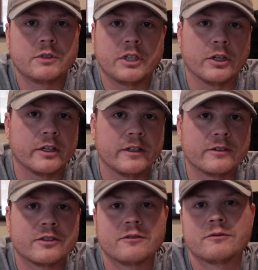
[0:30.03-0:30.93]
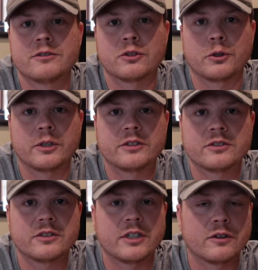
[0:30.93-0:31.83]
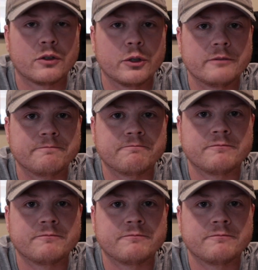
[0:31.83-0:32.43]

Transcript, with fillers: here it is. So let's just get to it.